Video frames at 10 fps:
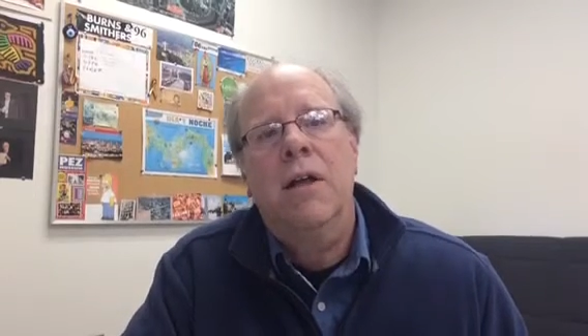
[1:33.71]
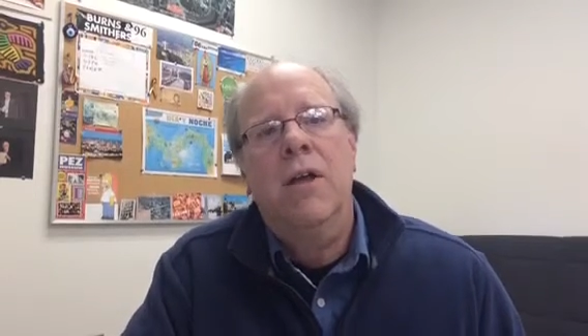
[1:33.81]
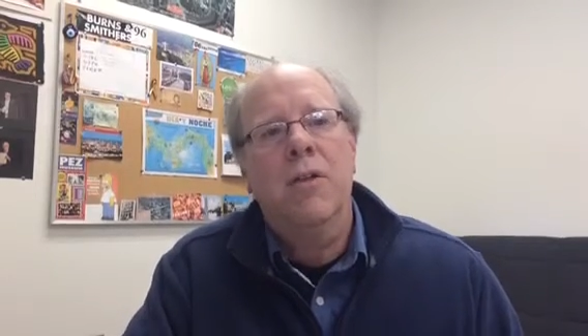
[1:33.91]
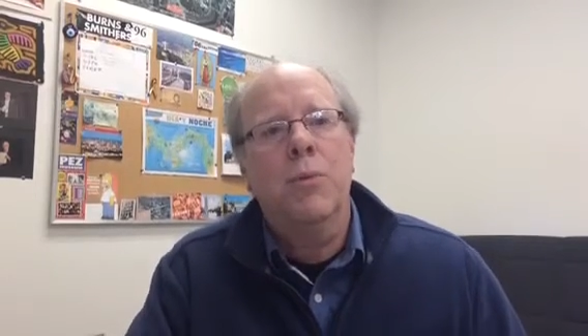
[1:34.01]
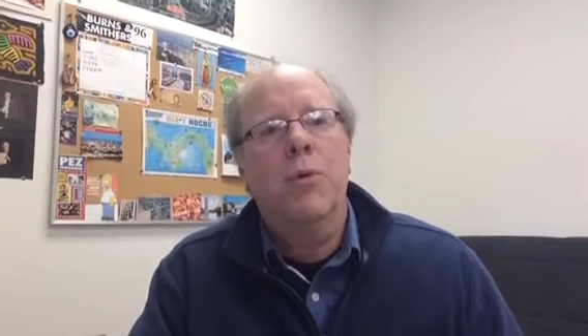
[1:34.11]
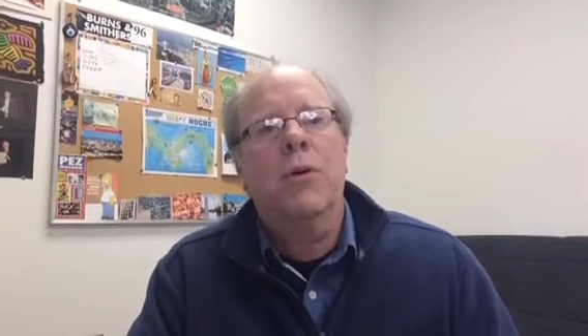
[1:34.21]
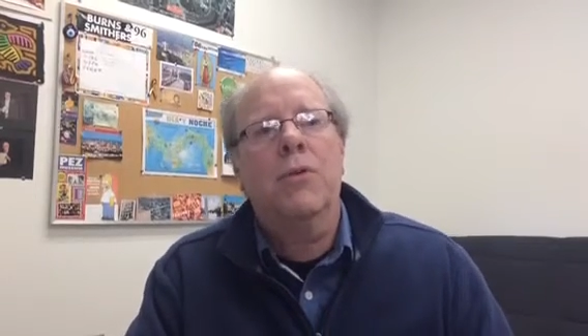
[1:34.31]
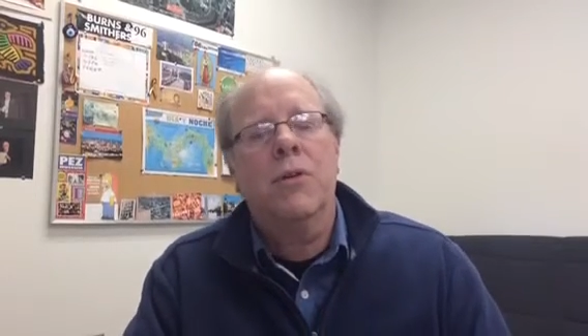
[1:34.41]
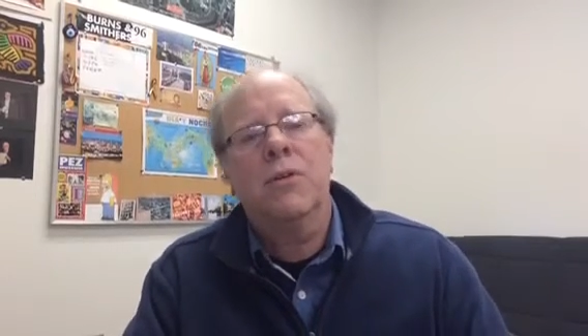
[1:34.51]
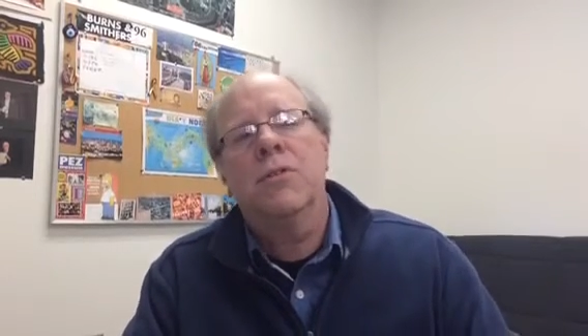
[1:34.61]
in the book
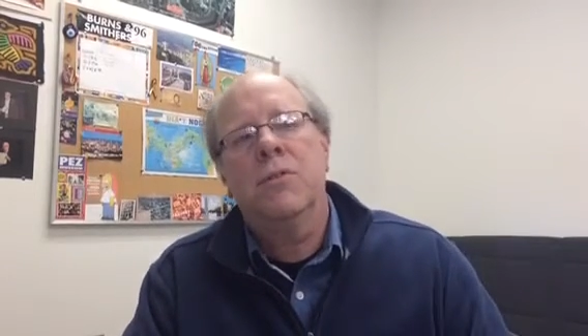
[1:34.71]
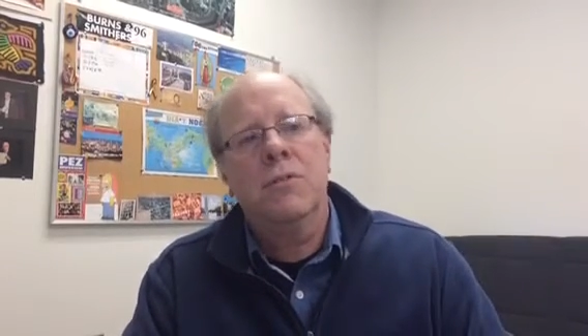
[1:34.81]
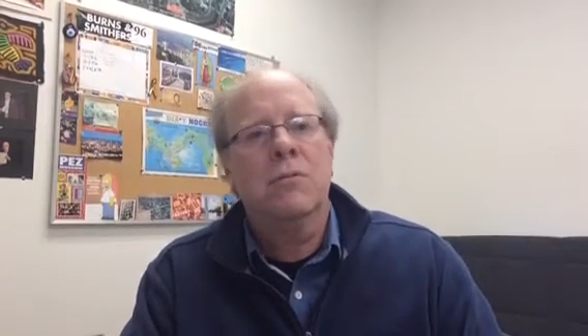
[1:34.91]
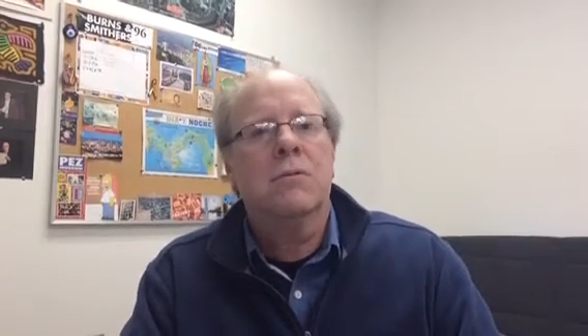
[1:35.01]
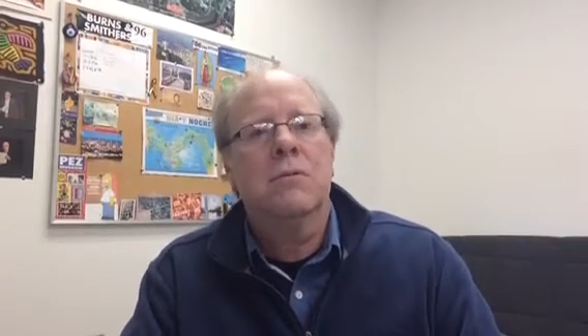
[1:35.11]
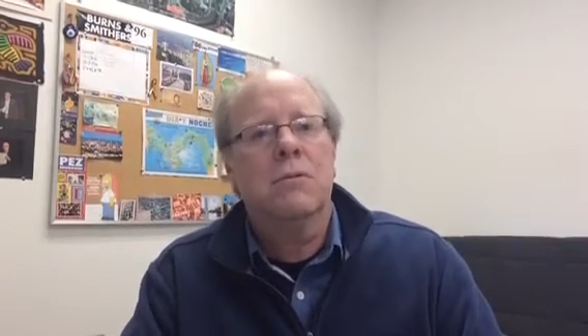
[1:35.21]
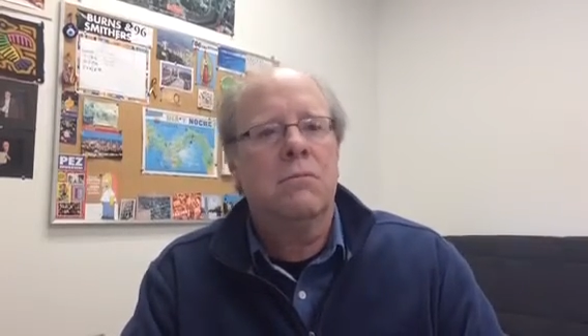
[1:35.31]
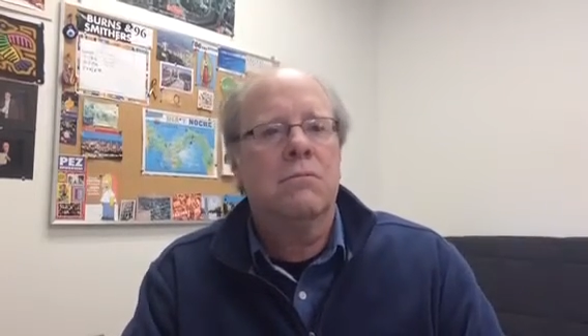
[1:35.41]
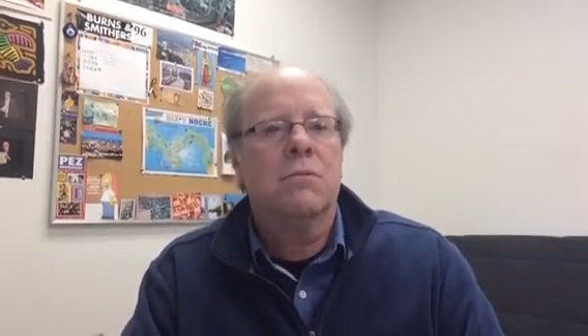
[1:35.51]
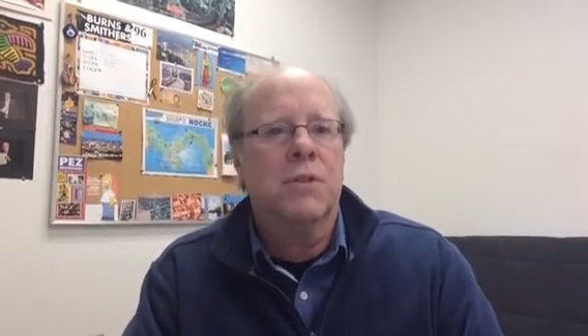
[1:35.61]
there are two
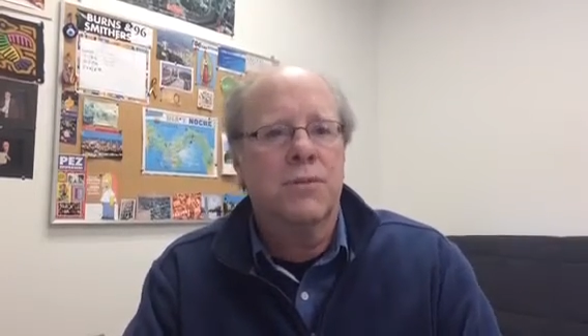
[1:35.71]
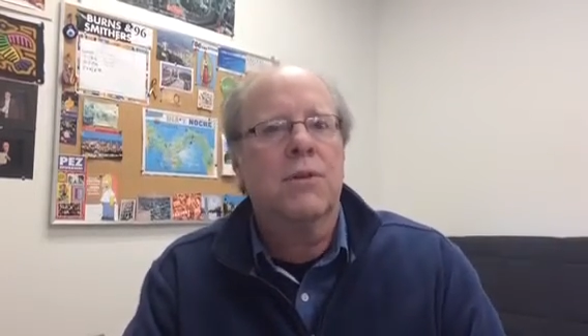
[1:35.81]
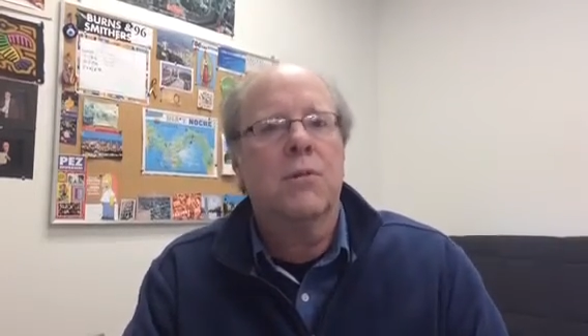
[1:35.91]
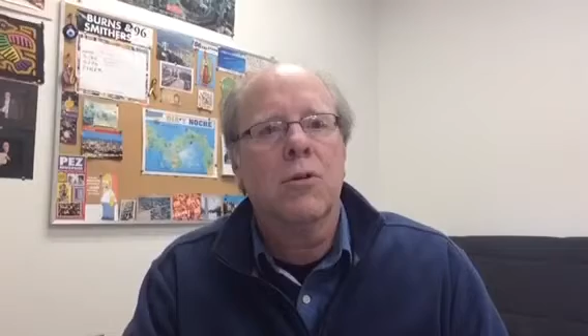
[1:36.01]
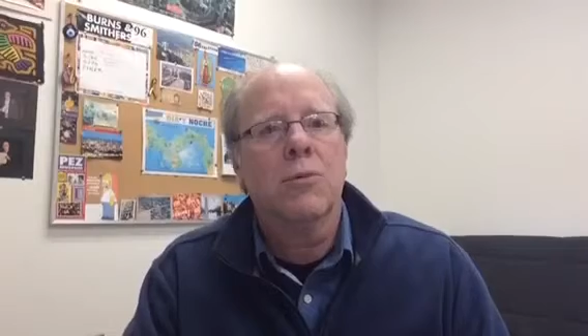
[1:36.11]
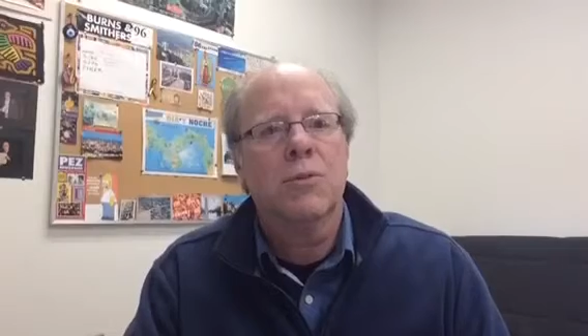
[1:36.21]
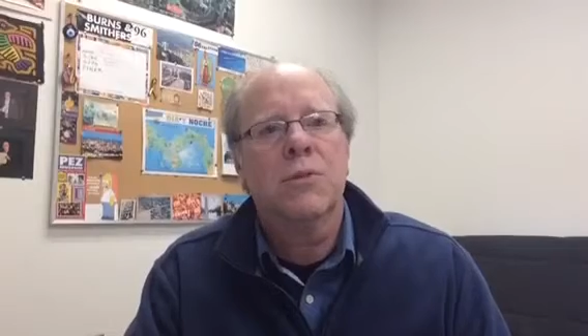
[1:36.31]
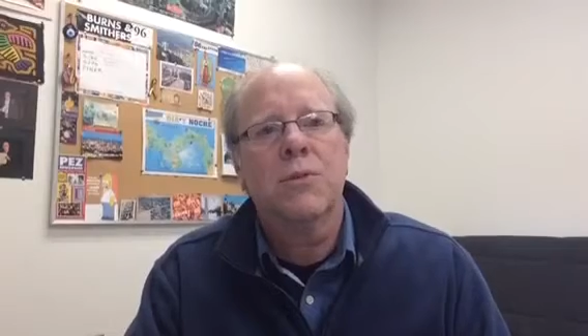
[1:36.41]
different groups.